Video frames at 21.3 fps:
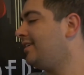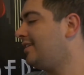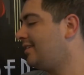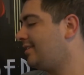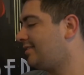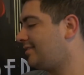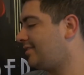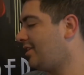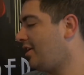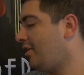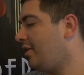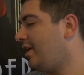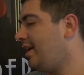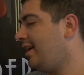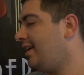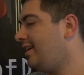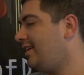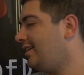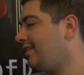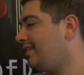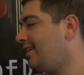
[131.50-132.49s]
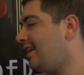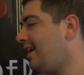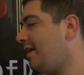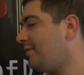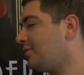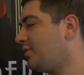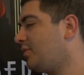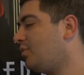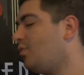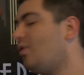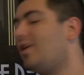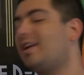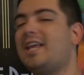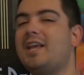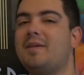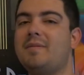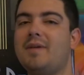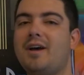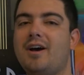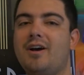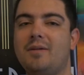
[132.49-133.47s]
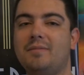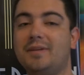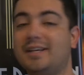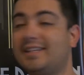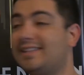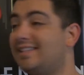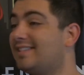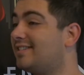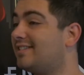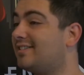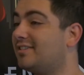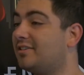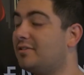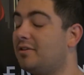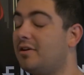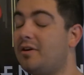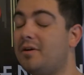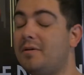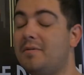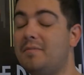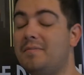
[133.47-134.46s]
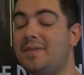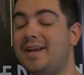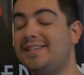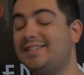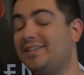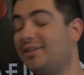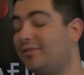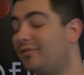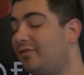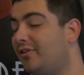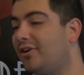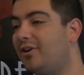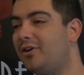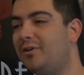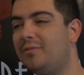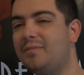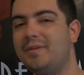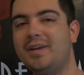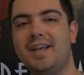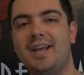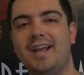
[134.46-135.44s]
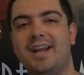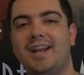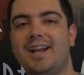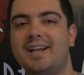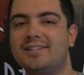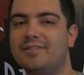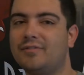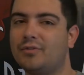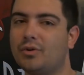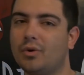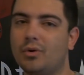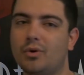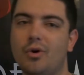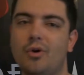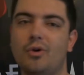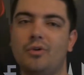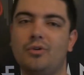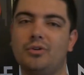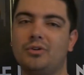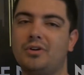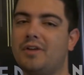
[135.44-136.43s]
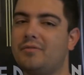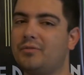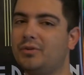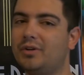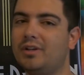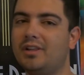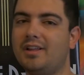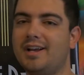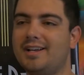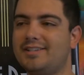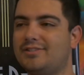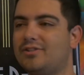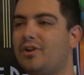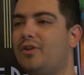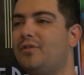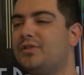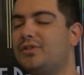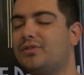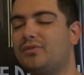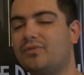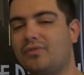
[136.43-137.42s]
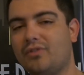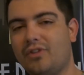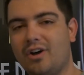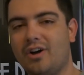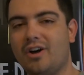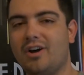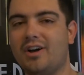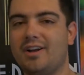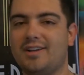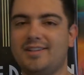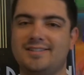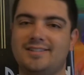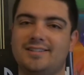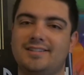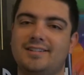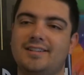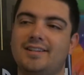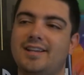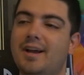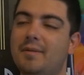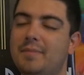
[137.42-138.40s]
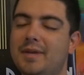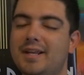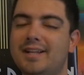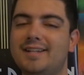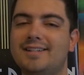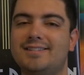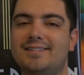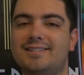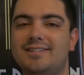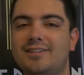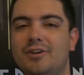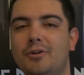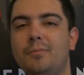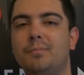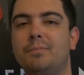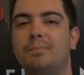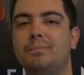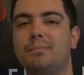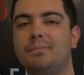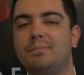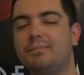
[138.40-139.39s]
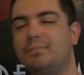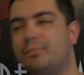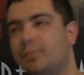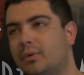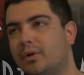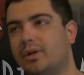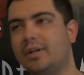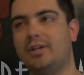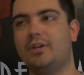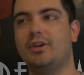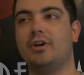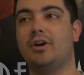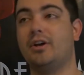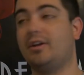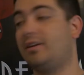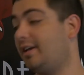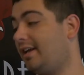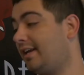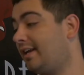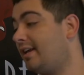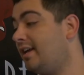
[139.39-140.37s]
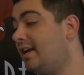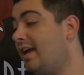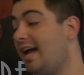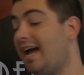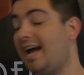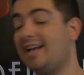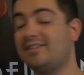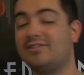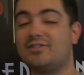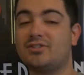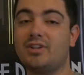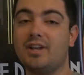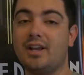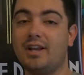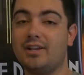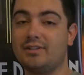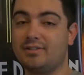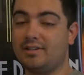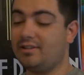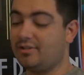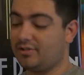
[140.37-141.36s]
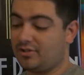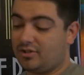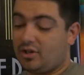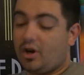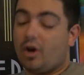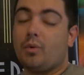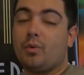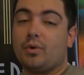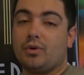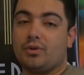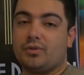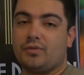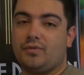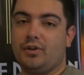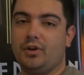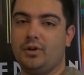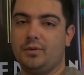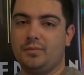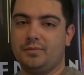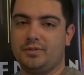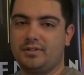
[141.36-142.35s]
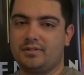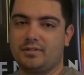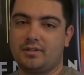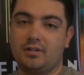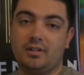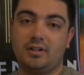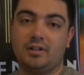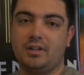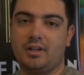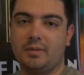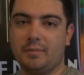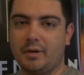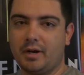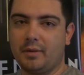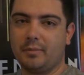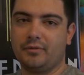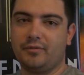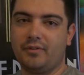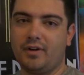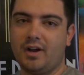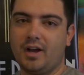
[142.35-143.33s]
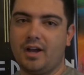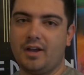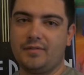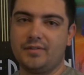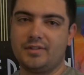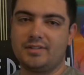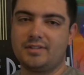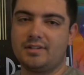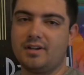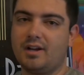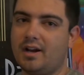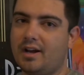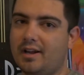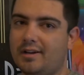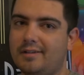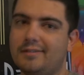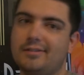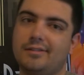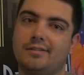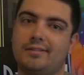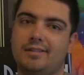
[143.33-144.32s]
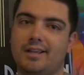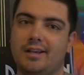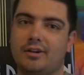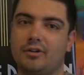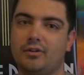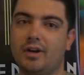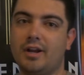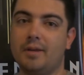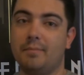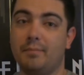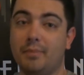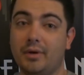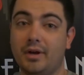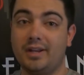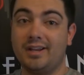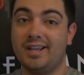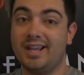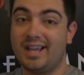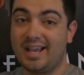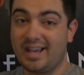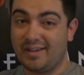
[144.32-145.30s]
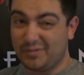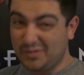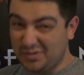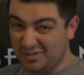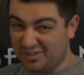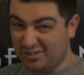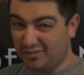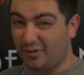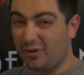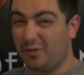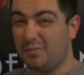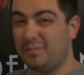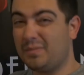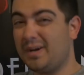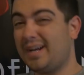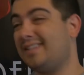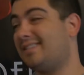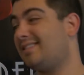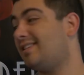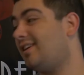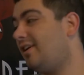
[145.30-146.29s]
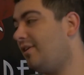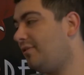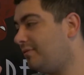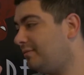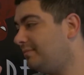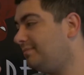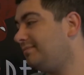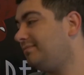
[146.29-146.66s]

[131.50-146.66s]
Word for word: So, Episode one came out, I'm like, this is a, an amazing film, and as I've grown older, I've realized all of its flaws, and, I mean, it's still pretty good. Like, as, as in the Star Wars films, it's clearly my number five, it's not that great, but if it was a film by itself,